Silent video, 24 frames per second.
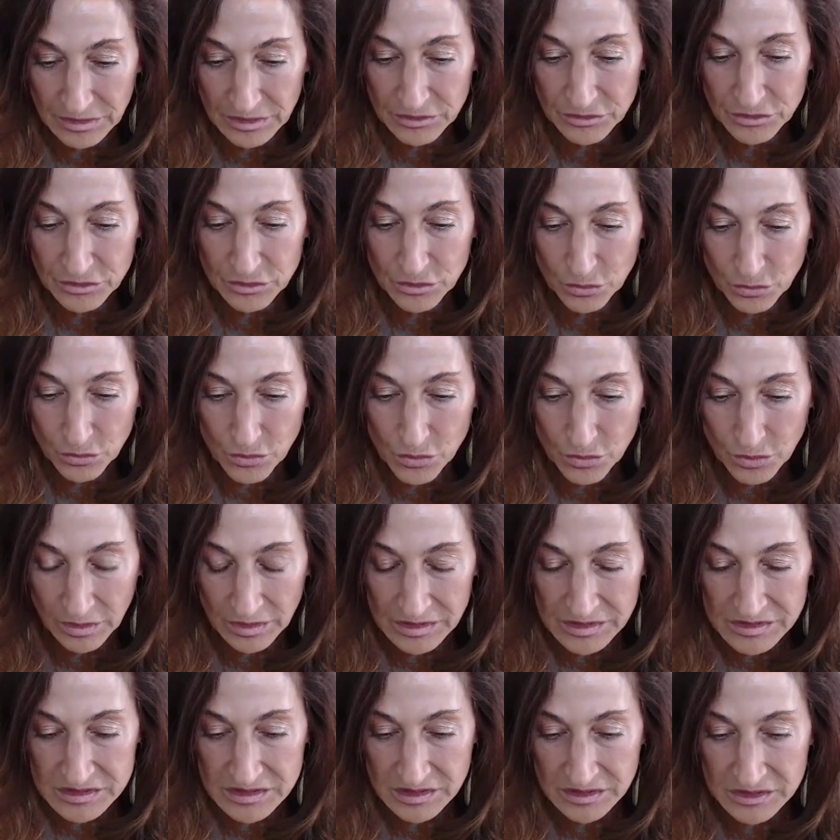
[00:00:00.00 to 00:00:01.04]
in your
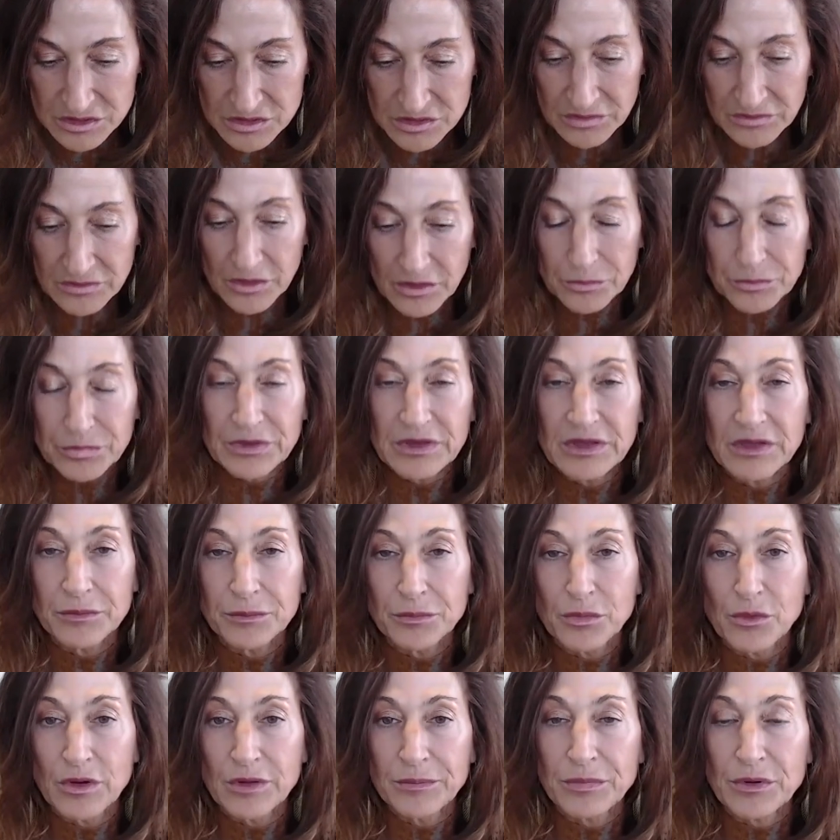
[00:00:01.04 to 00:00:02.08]
organization, there'll be a
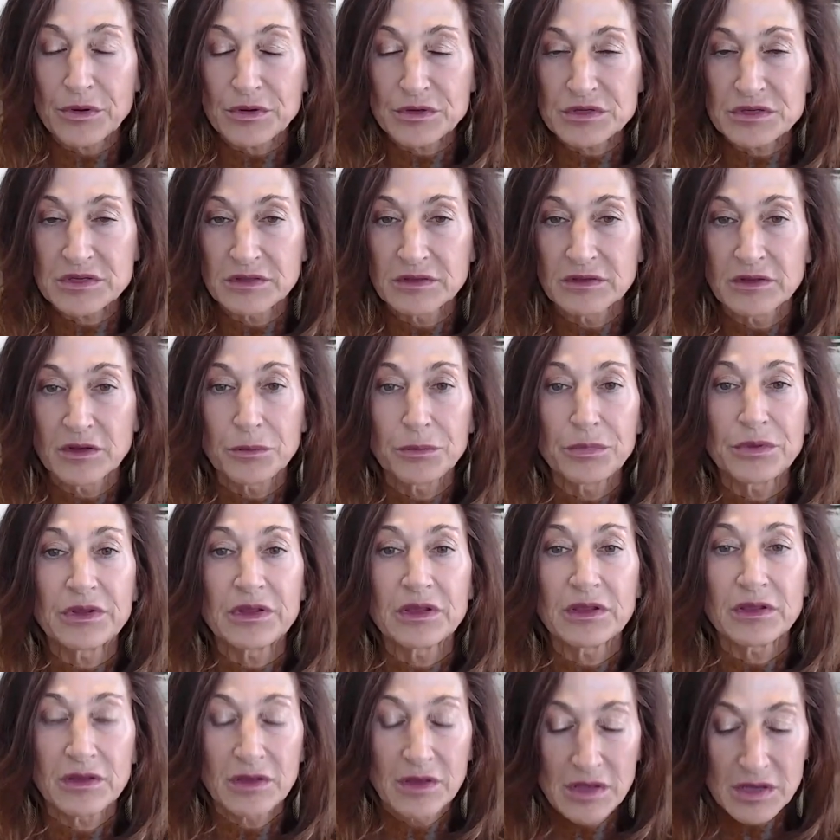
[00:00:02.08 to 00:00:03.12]
point person. There'll
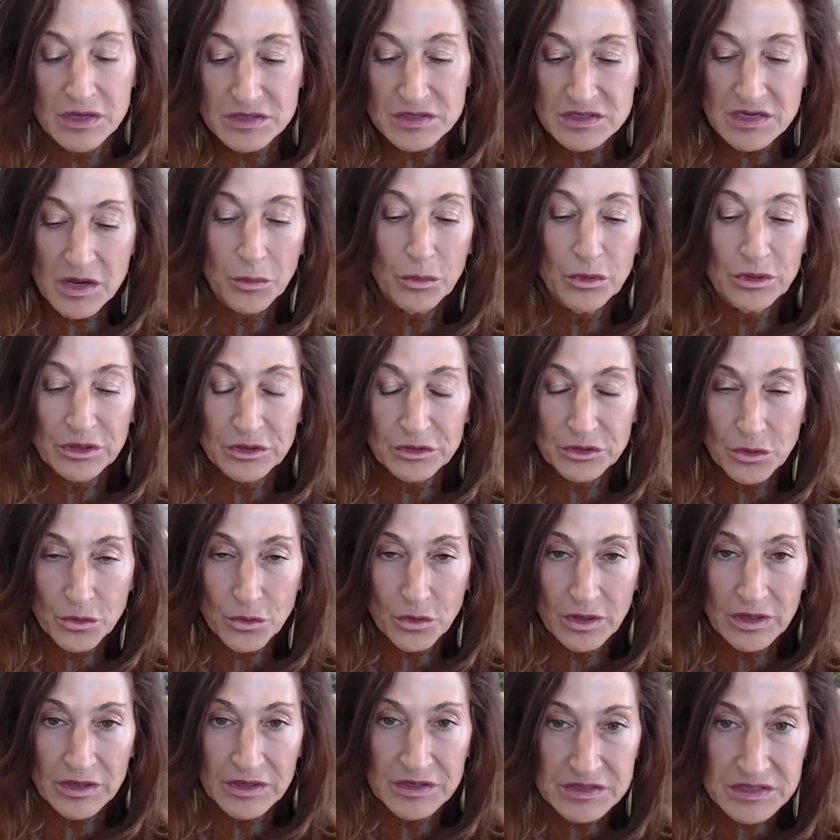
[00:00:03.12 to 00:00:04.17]
be someone in your
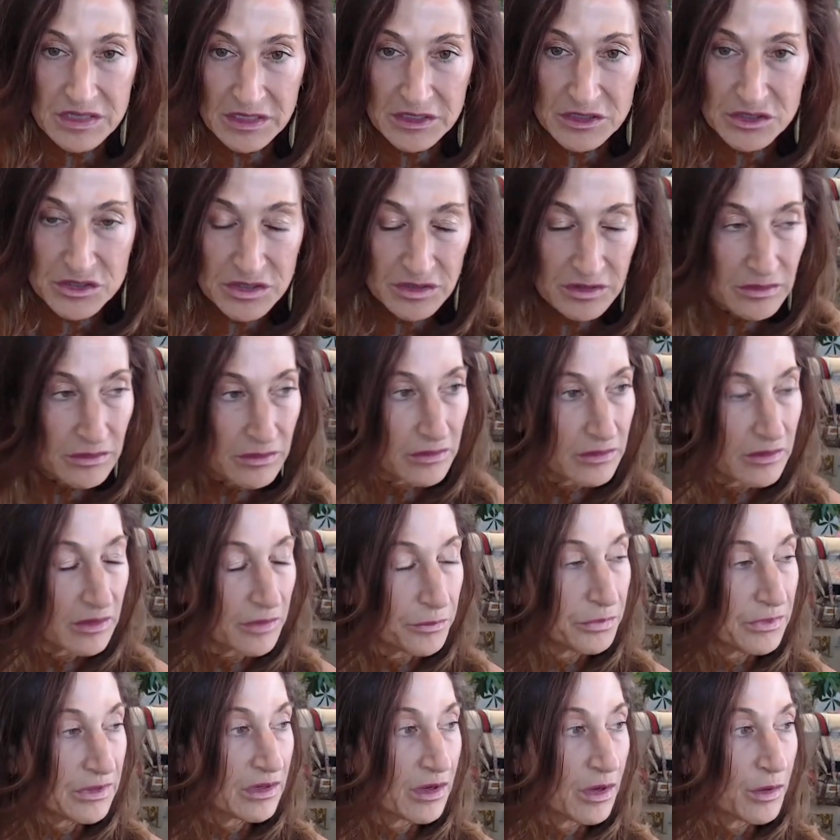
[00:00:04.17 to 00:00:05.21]
organization
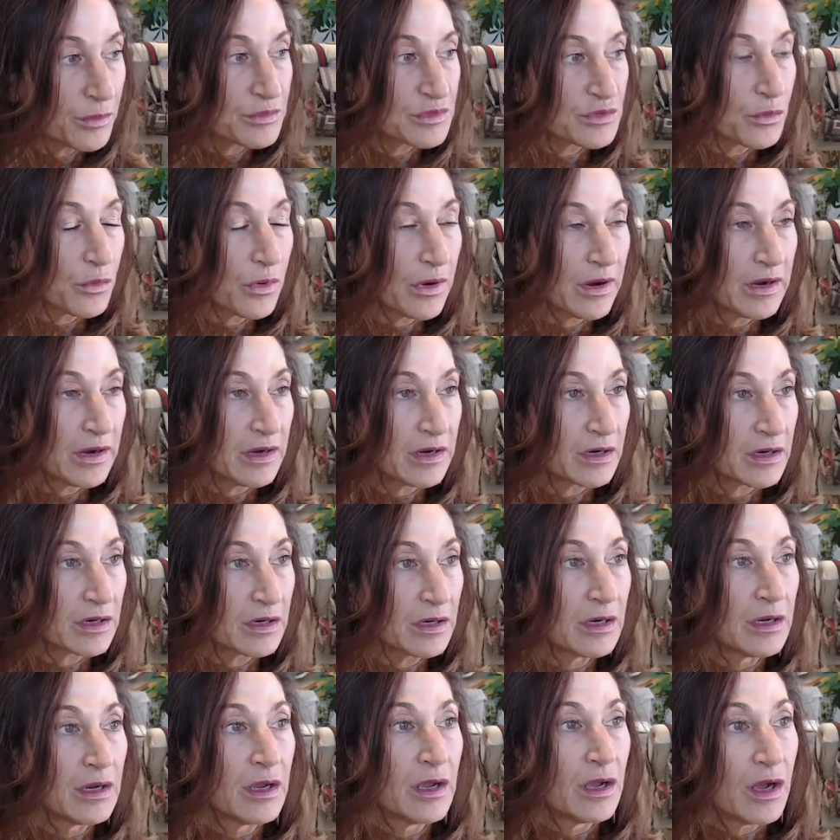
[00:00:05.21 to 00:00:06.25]
that becomes
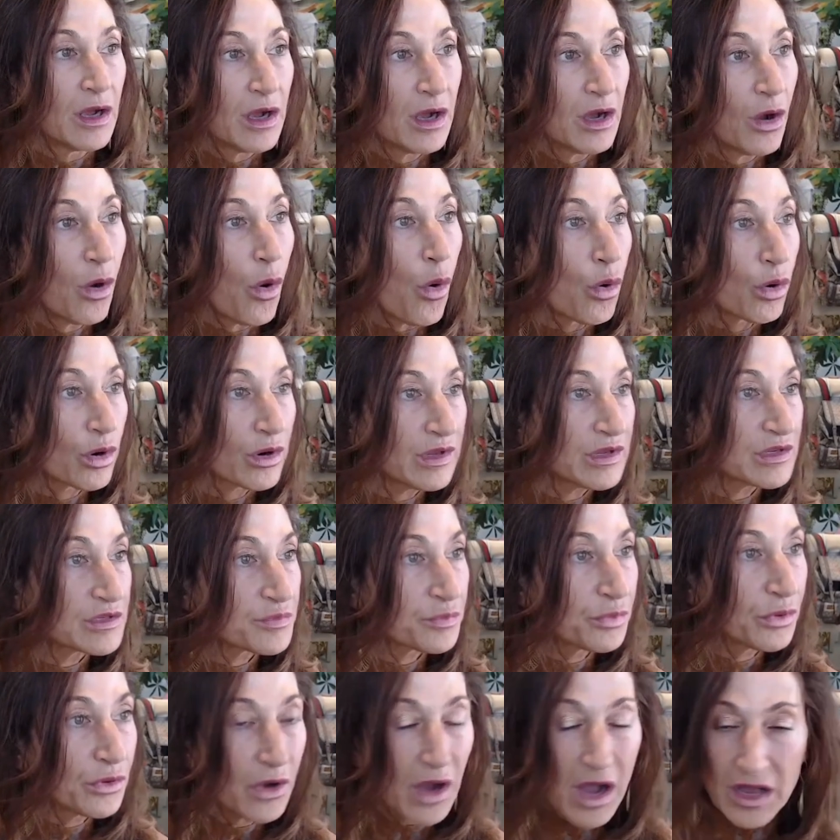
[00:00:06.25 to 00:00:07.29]
aware or is
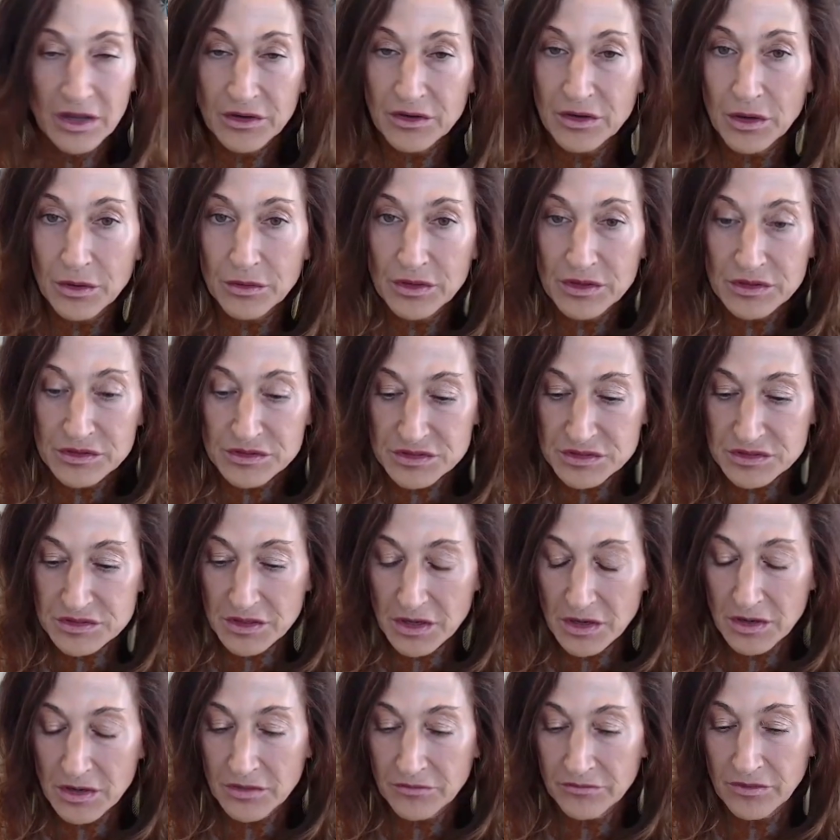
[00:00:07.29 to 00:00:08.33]
put on notice
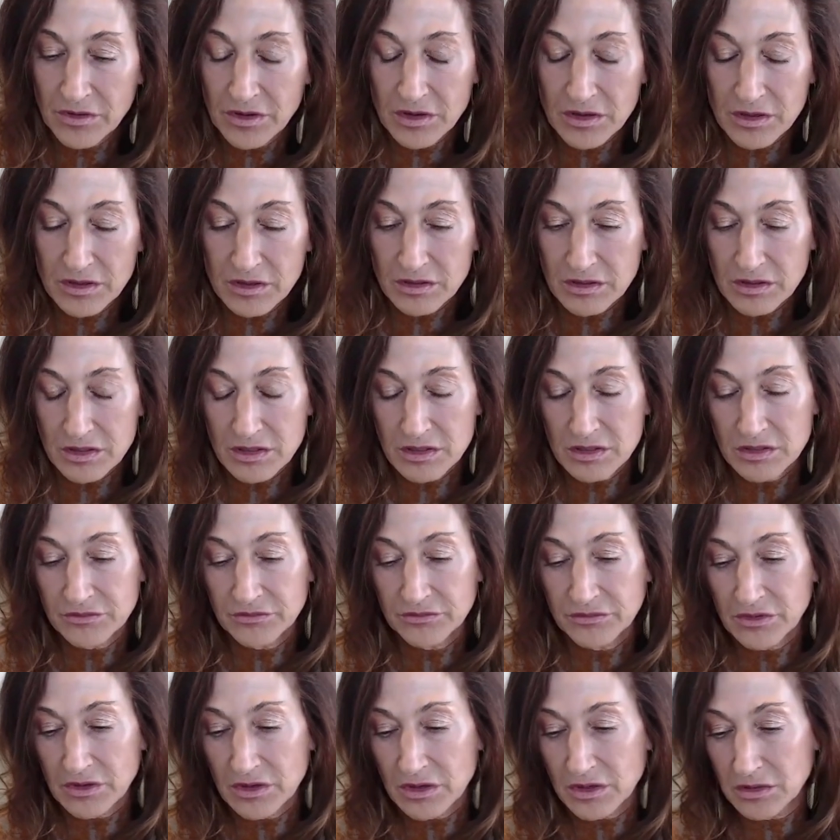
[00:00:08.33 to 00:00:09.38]
of
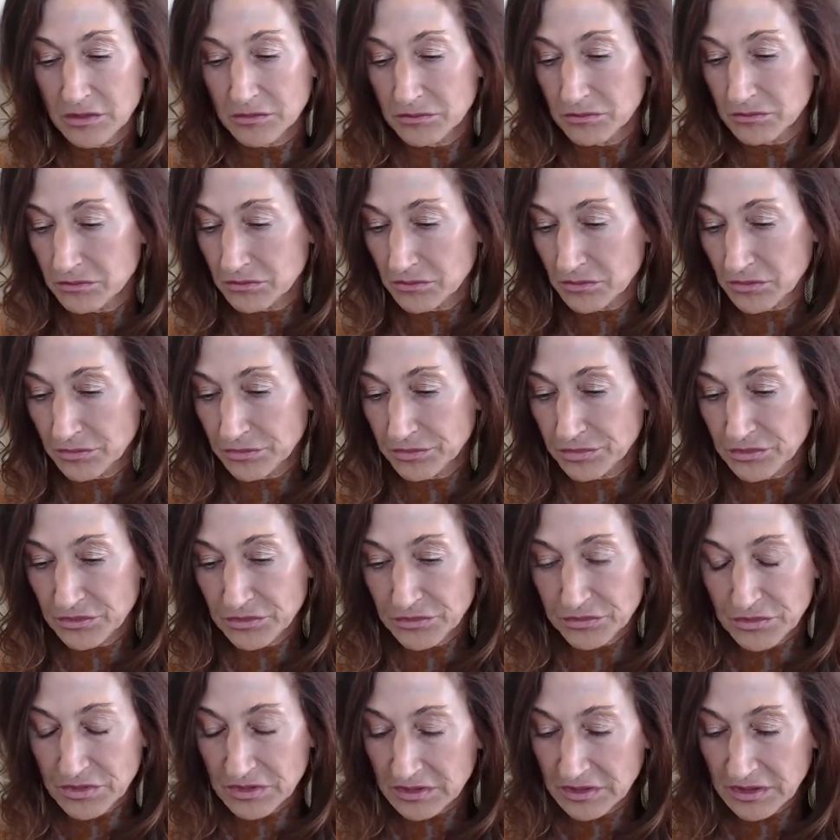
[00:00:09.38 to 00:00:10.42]
the
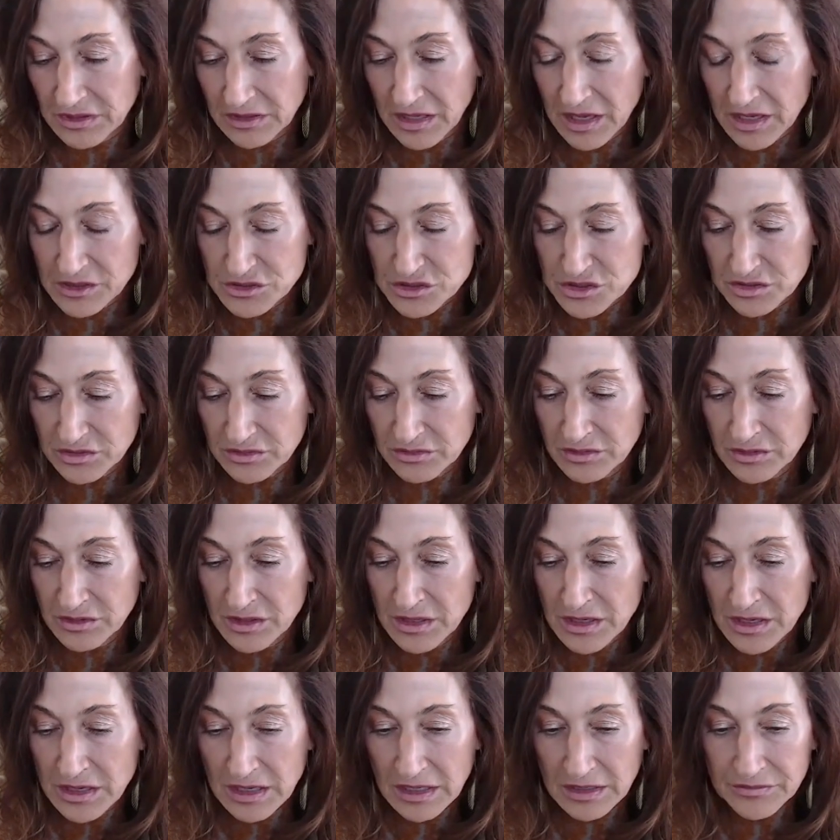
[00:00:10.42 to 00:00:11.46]
threat of litigation,
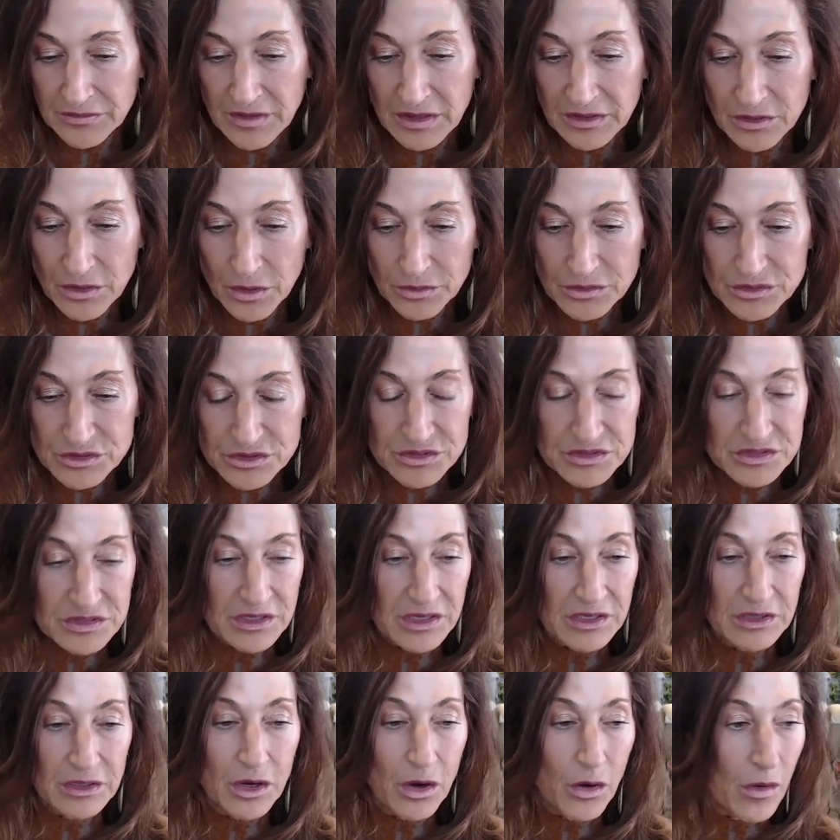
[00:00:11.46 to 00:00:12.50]
and that notice just
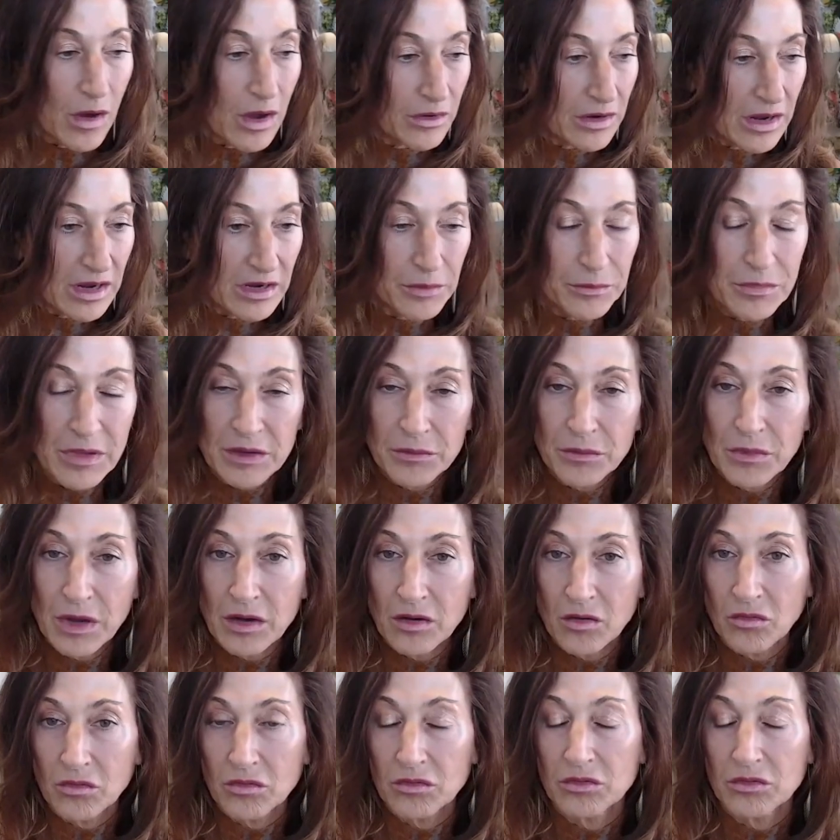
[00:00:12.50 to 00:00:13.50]
can go out on a memo.